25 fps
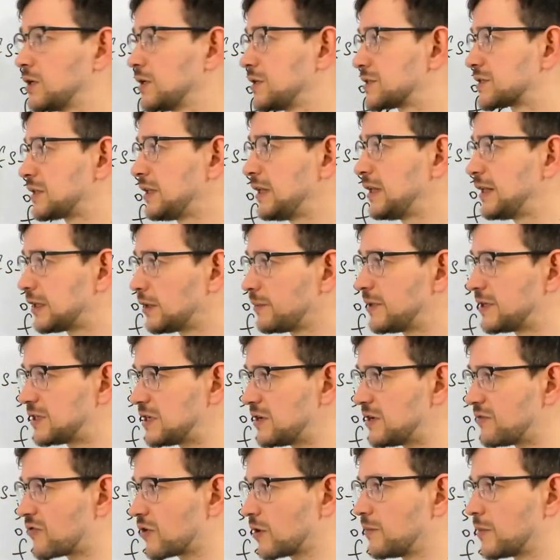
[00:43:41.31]
It's a little bit
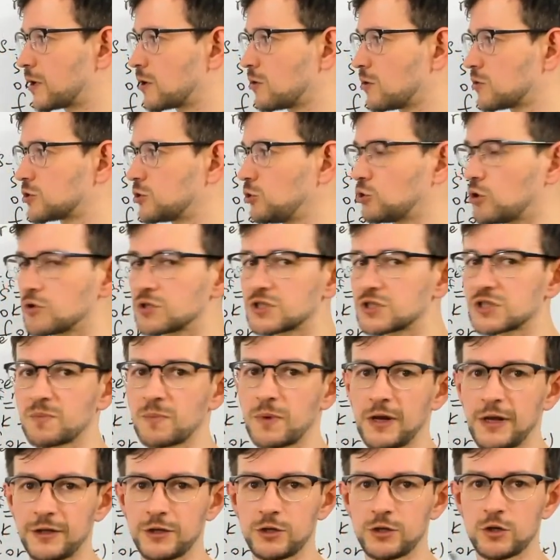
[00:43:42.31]
different because you don't
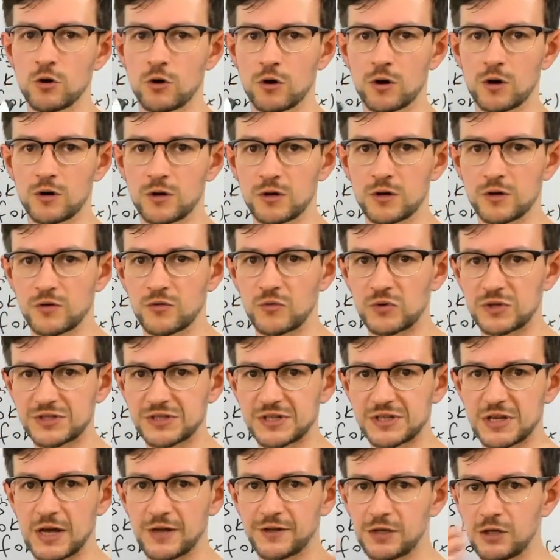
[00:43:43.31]
split your
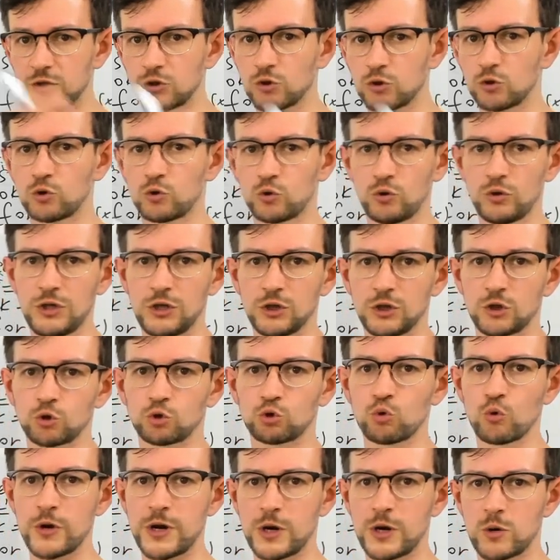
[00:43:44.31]
set into
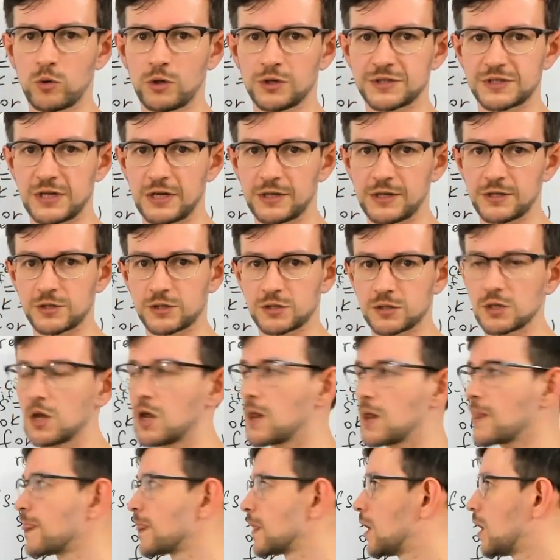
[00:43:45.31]
two equal sets,
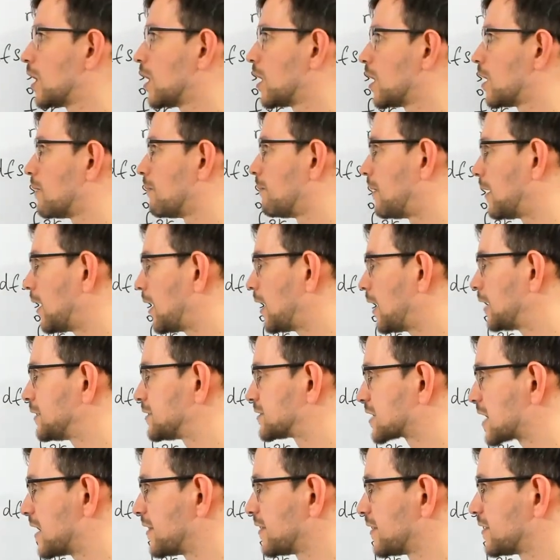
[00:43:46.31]
but
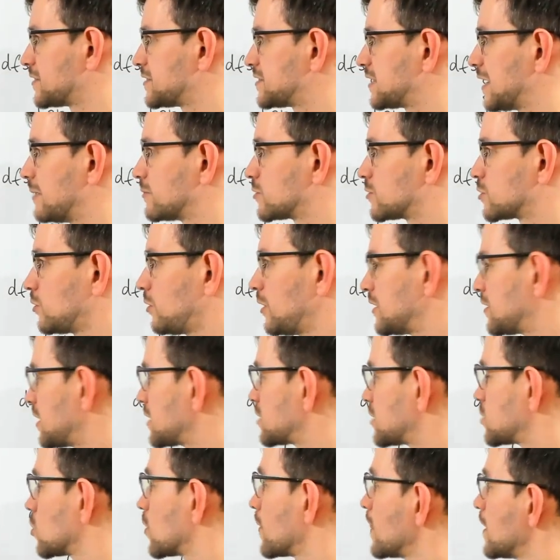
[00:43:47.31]
it's kind of the same. So
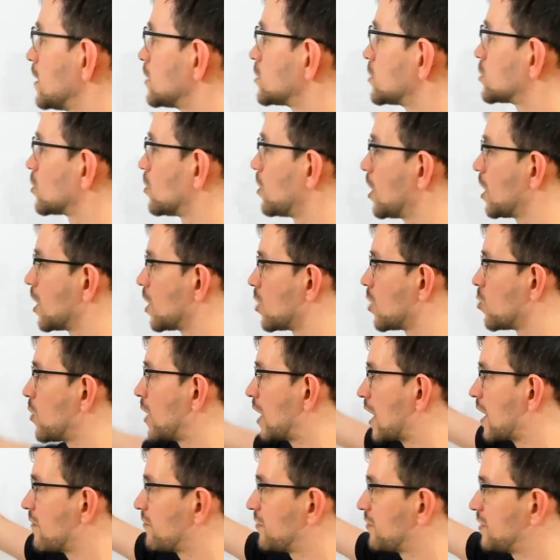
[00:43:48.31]
let's look. So
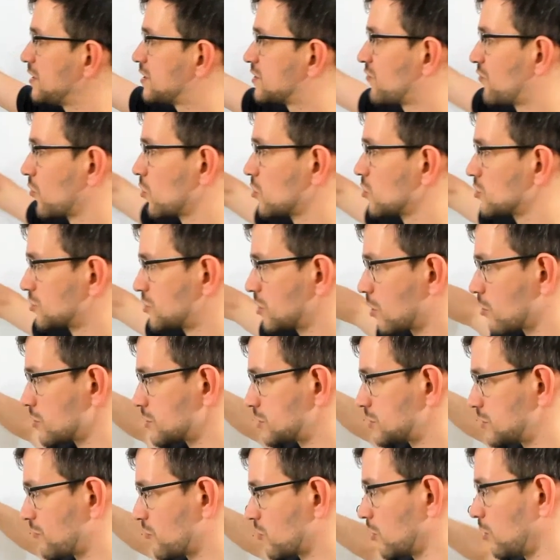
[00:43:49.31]
we have this first
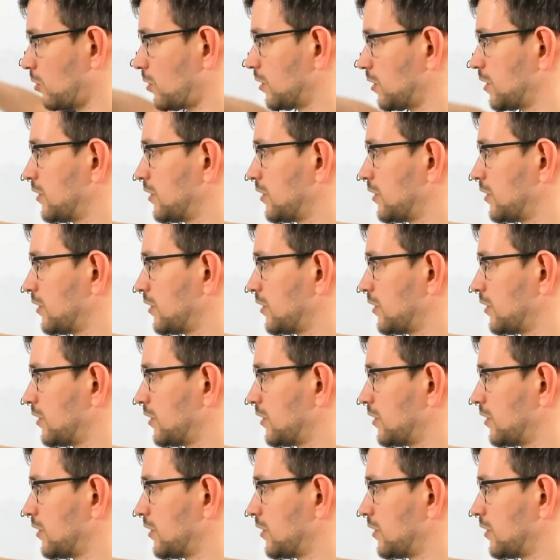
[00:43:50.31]
recursive call.